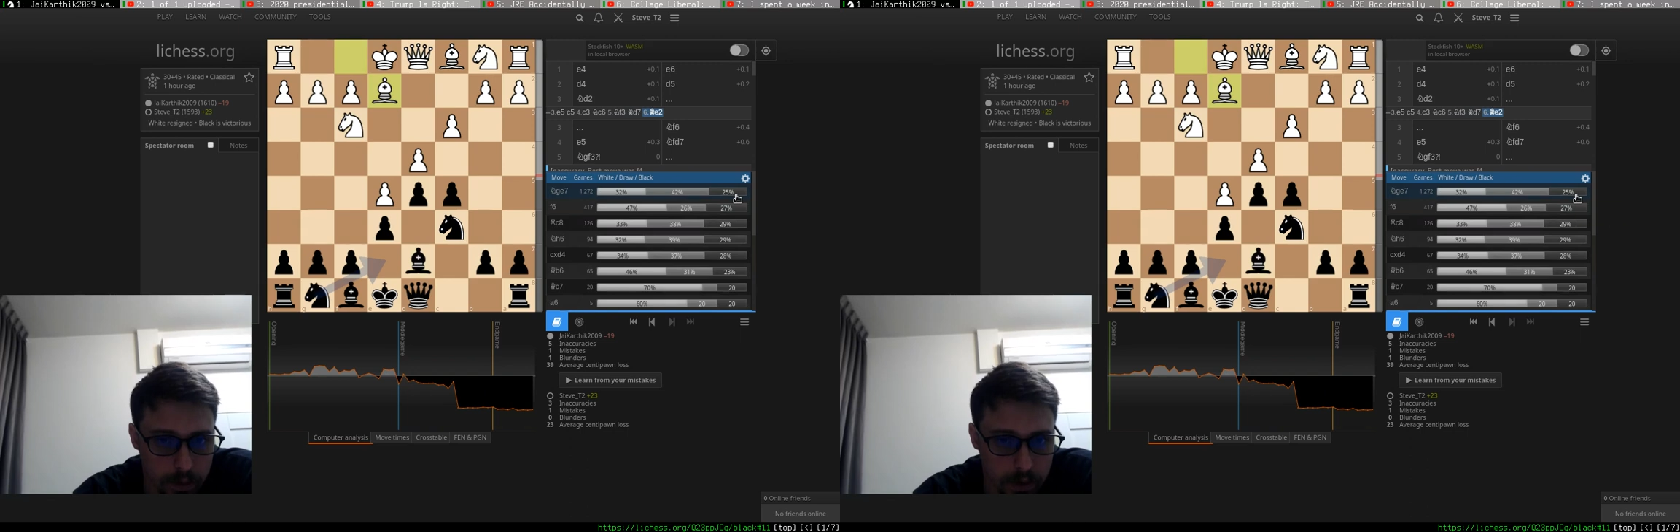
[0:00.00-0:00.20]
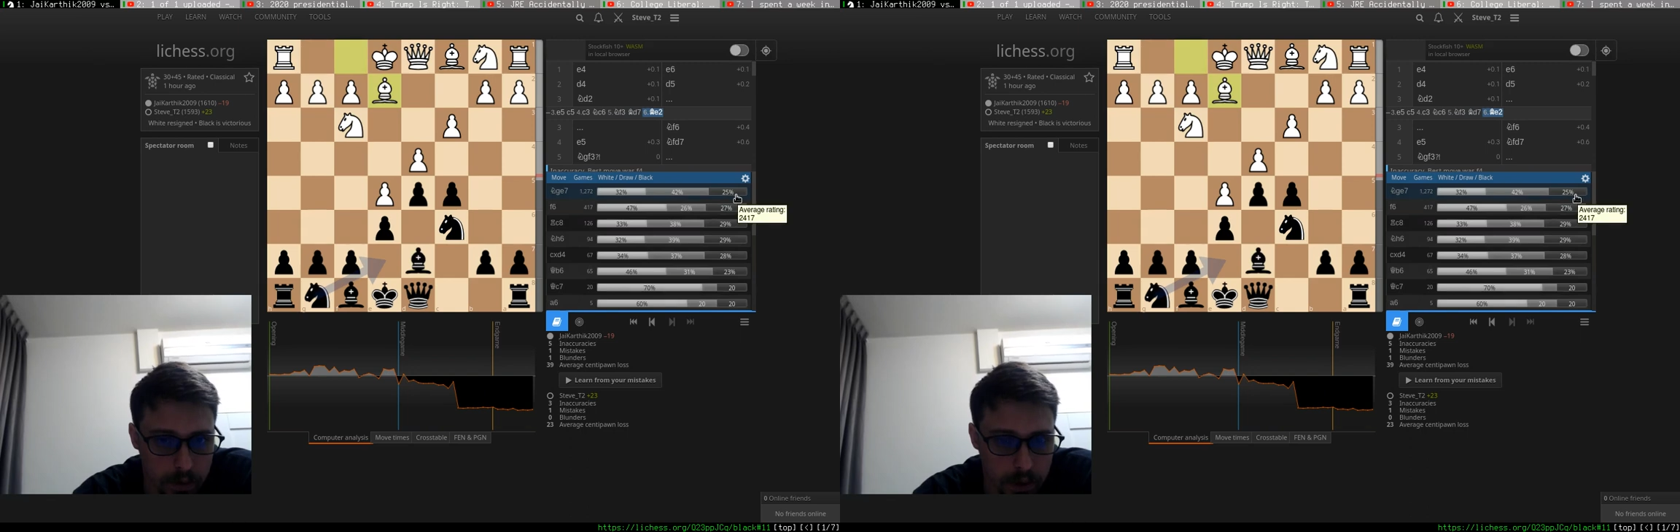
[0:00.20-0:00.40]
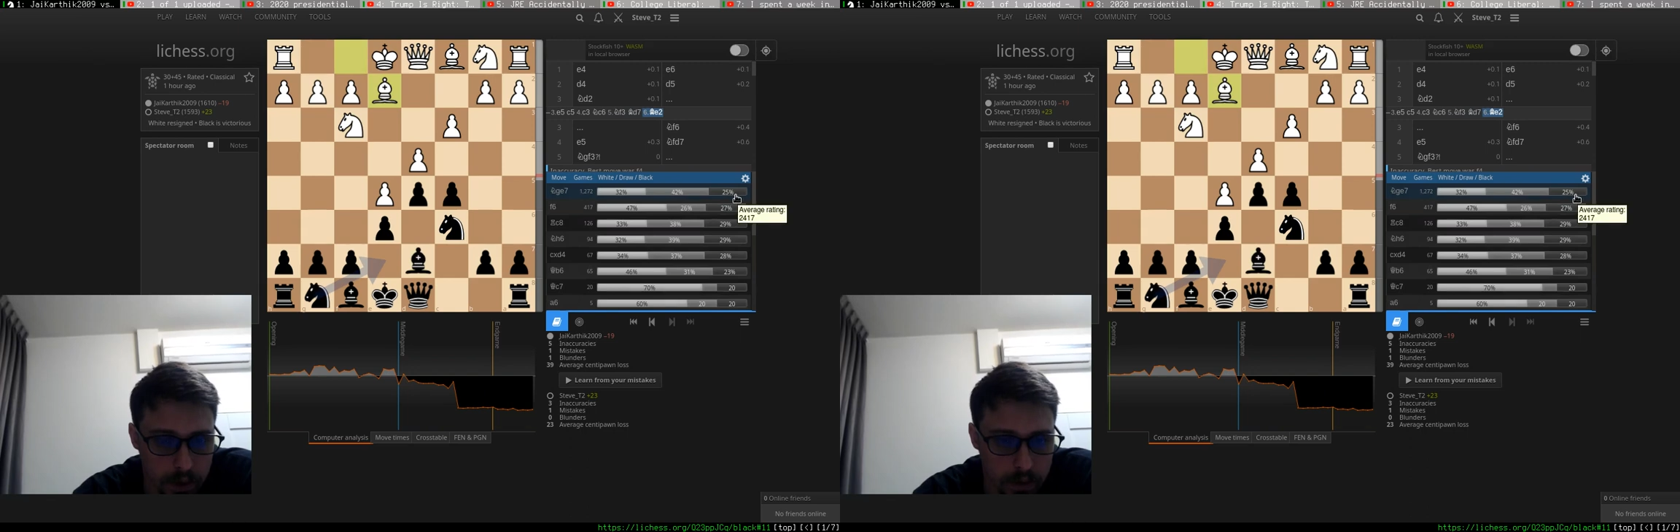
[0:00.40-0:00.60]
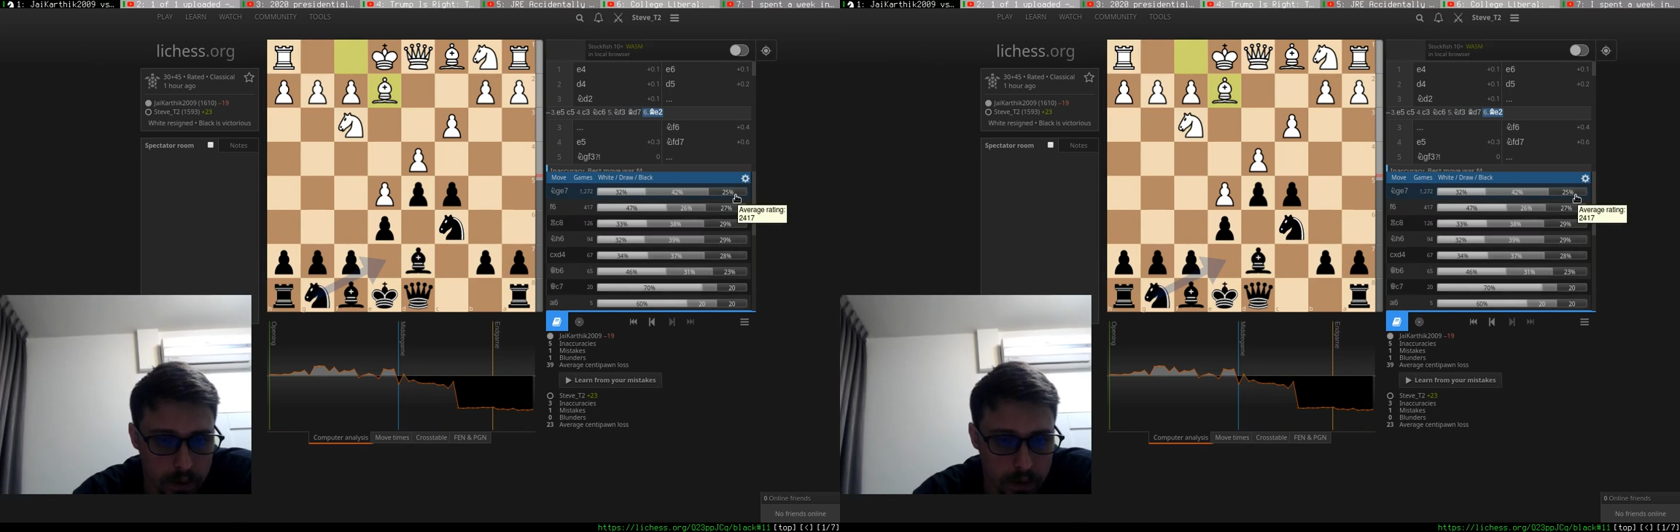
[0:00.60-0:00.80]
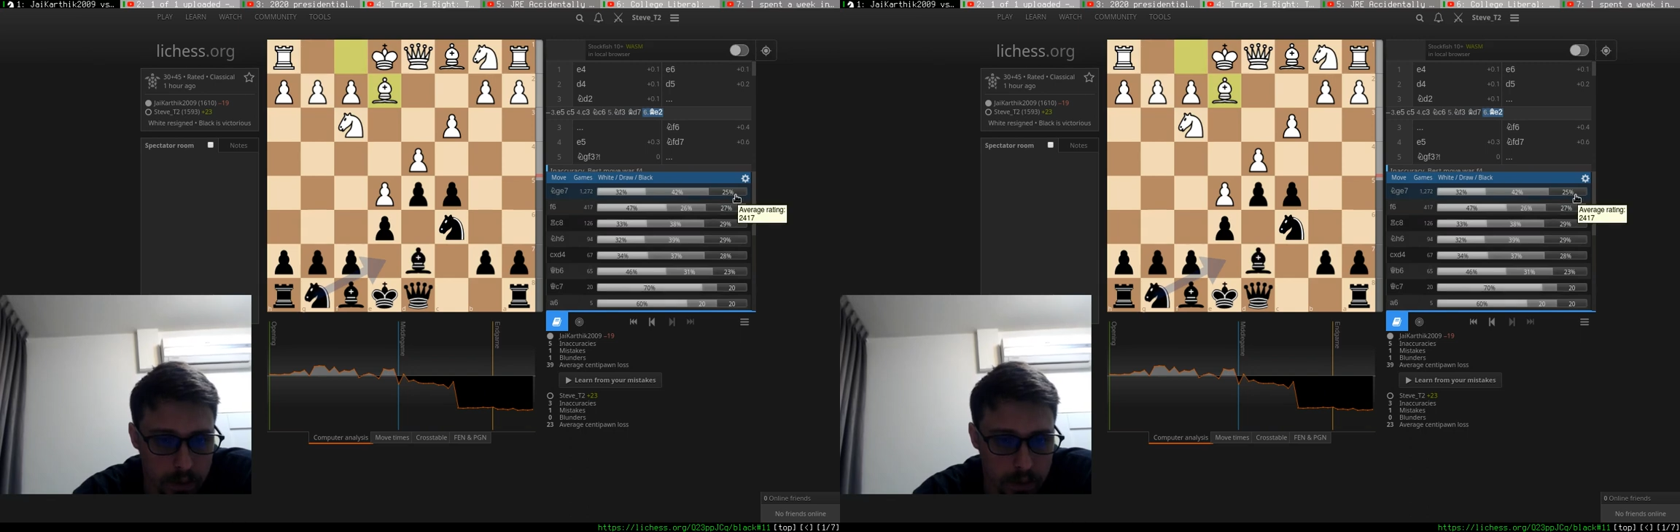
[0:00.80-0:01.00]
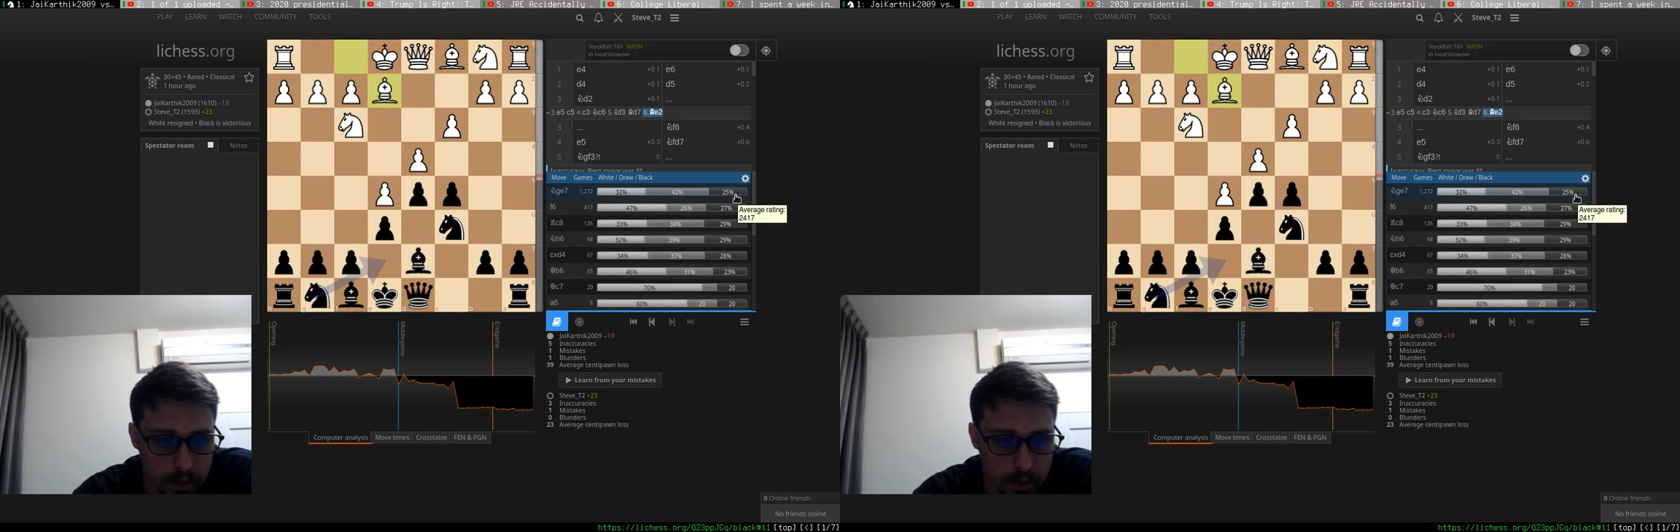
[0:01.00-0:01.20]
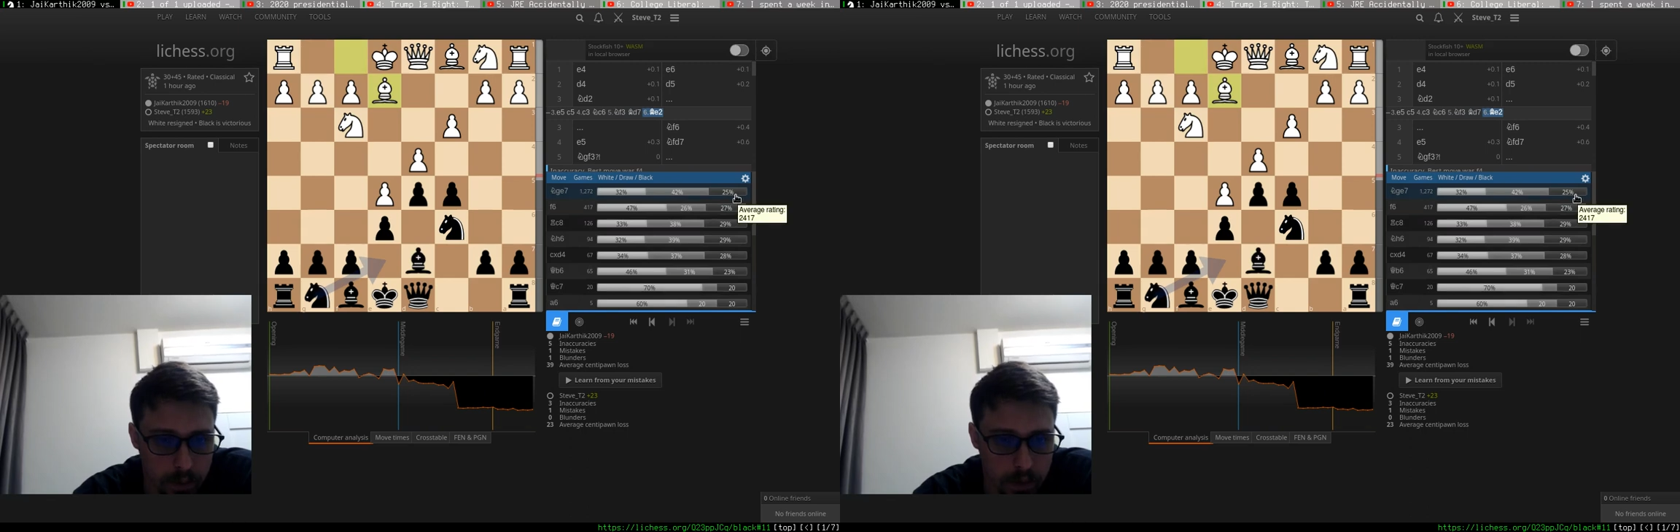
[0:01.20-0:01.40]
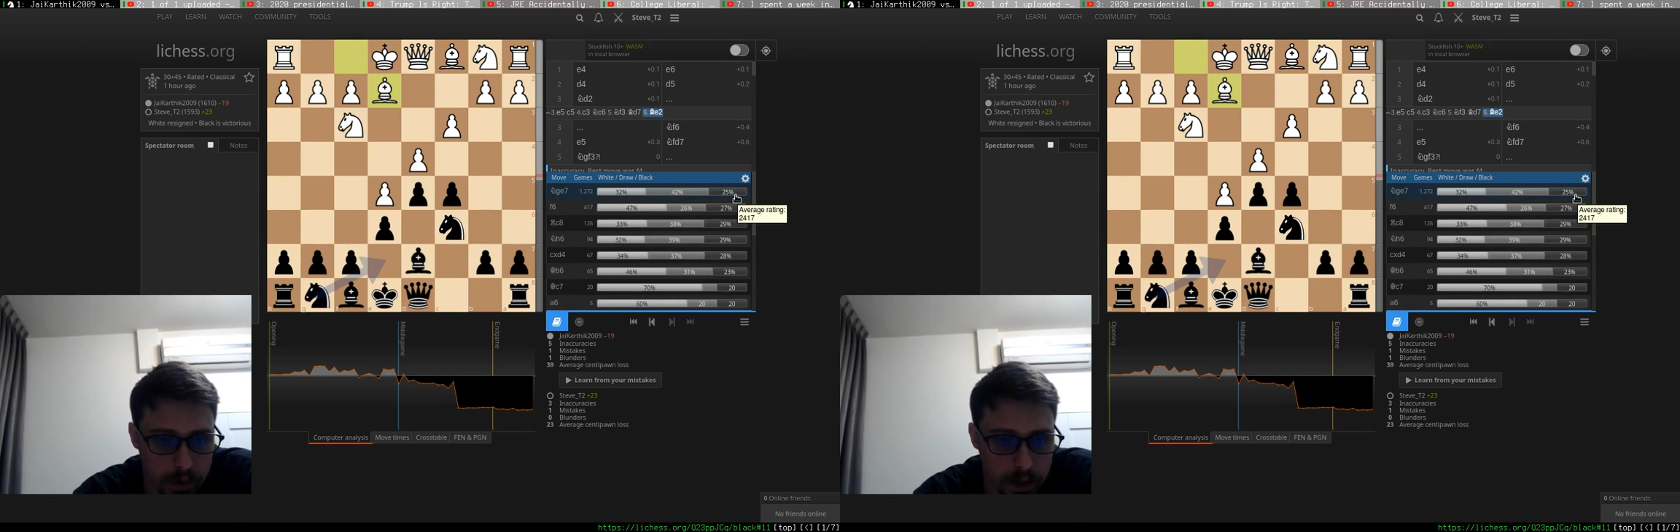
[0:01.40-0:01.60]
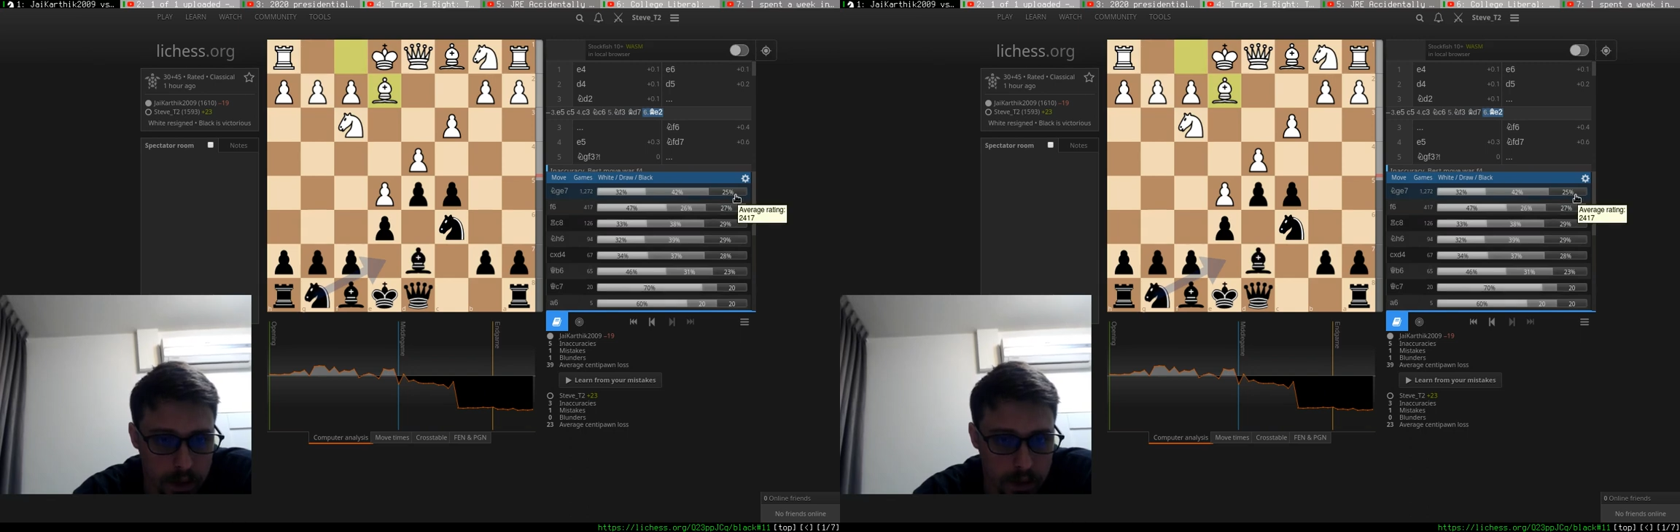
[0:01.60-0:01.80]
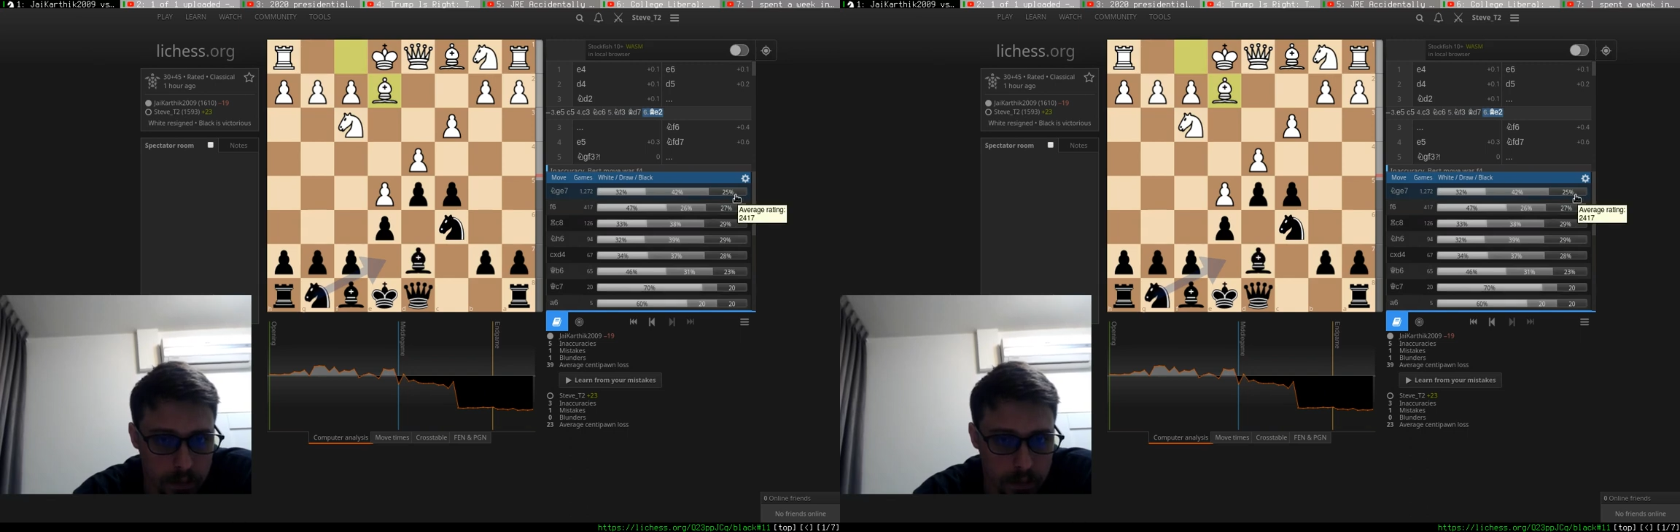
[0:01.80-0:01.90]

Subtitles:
I don't want to get too deep into one line,